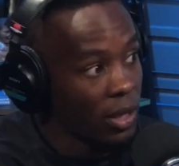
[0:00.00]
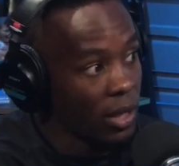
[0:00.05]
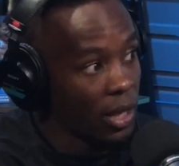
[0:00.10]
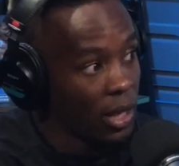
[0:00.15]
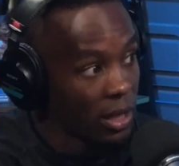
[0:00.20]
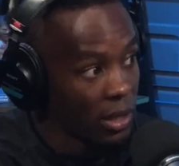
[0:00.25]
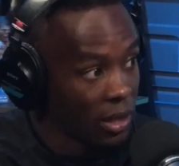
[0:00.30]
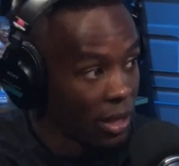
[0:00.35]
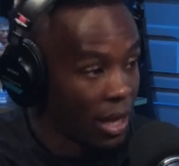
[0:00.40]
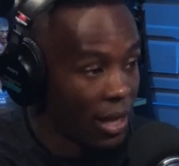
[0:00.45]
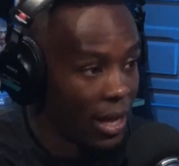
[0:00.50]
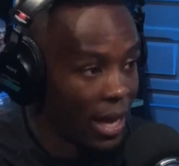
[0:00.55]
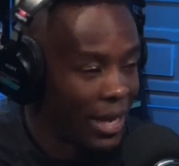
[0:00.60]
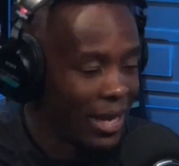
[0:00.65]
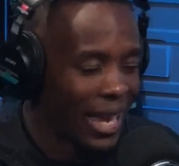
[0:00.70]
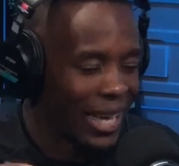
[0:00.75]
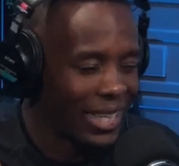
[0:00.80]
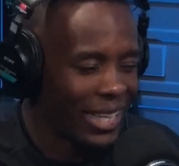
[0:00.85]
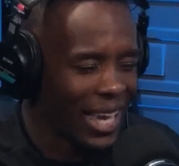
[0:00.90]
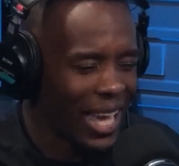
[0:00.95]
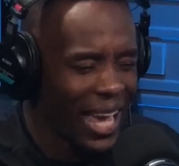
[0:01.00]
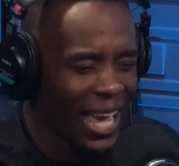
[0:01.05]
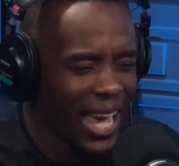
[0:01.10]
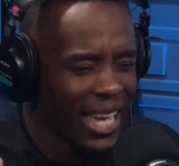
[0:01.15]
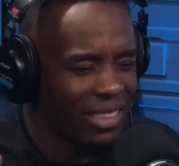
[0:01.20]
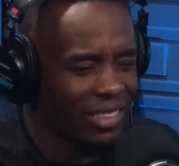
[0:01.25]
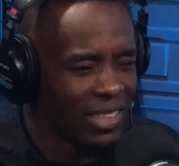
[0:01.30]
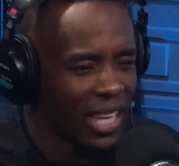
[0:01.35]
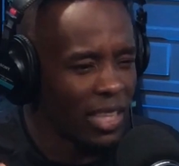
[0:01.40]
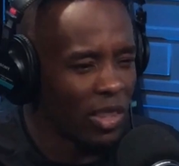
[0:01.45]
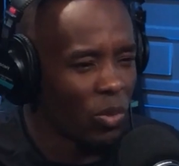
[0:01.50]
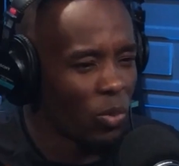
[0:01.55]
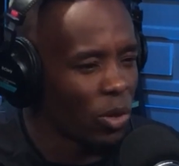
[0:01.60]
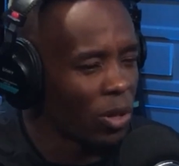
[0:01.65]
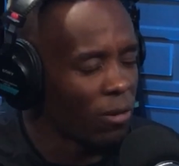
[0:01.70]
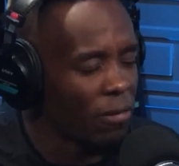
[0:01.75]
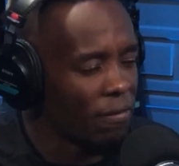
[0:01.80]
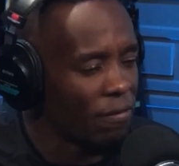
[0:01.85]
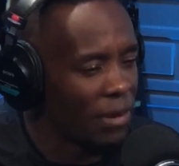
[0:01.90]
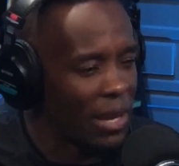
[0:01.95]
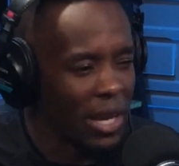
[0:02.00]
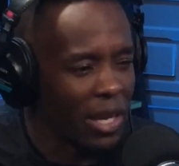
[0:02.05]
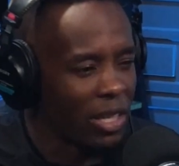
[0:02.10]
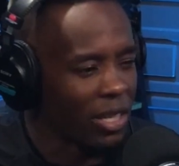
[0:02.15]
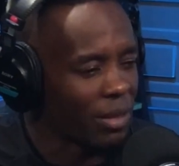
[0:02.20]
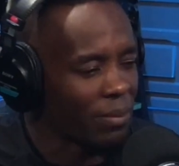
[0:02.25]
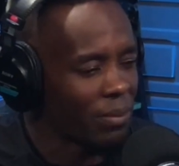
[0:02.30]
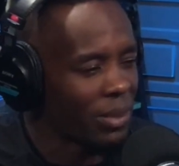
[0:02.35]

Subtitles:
And I hate saying the word failing,